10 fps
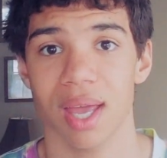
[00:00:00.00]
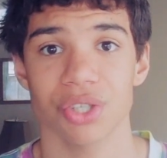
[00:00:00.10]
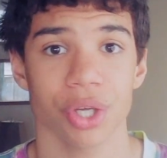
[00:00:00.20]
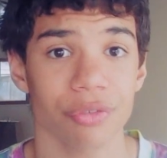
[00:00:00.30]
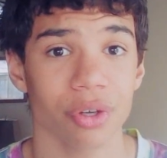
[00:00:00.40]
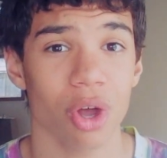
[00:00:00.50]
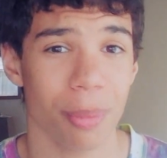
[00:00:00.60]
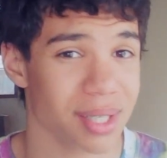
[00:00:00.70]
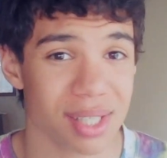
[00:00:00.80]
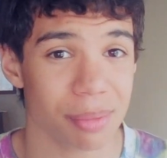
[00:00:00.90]
And Jennifer
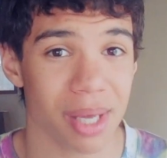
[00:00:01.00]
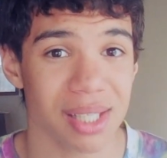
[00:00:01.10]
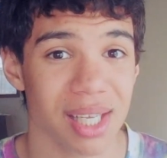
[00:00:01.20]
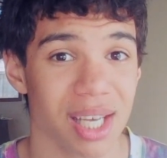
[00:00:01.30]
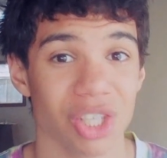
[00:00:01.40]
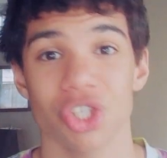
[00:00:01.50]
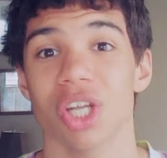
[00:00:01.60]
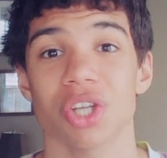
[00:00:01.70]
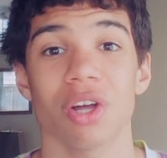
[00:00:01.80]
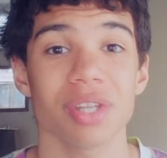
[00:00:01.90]
Lopez is amazing and she
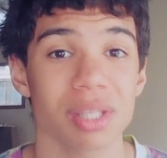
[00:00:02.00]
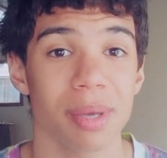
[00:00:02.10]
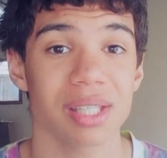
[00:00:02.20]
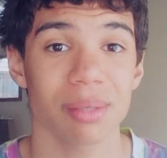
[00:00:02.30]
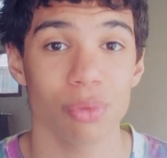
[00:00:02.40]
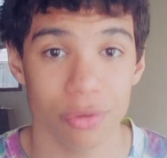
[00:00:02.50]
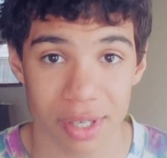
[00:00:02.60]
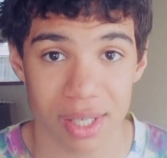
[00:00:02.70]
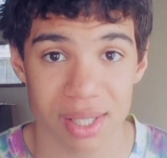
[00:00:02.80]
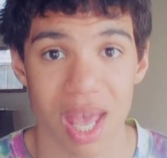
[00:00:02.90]
does all these amazing
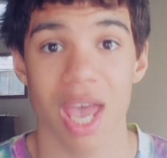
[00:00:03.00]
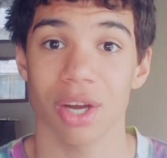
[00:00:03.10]
movies